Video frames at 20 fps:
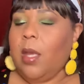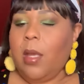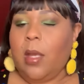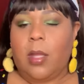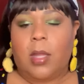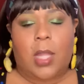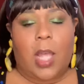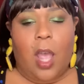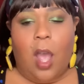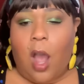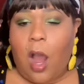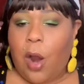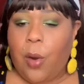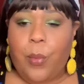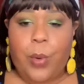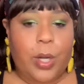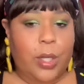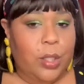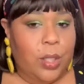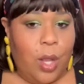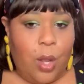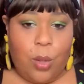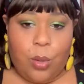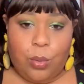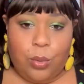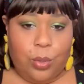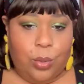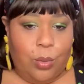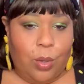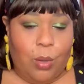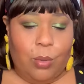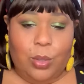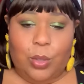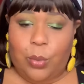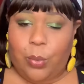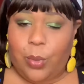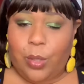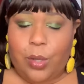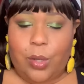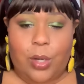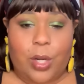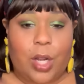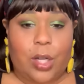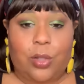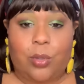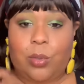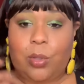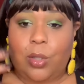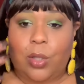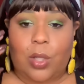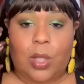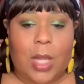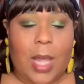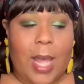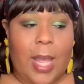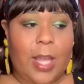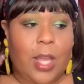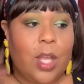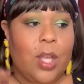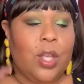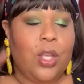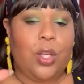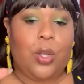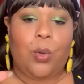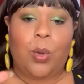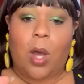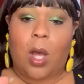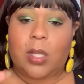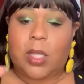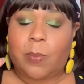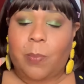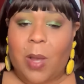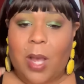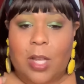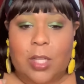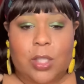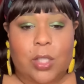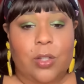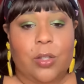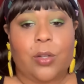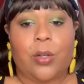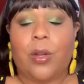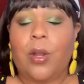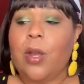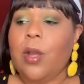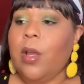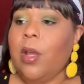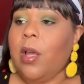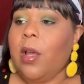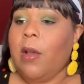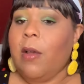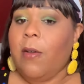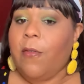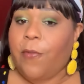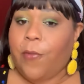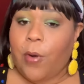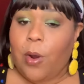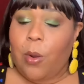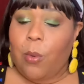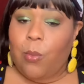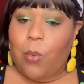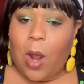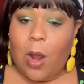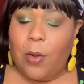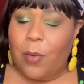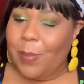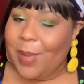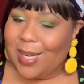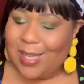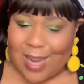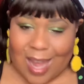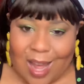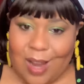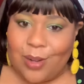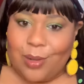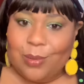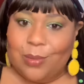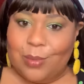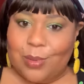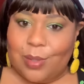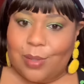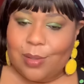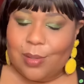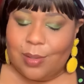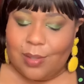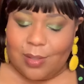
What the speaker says: They already told you on Twitter that you look like you a sponsor from Ronald McDonald's.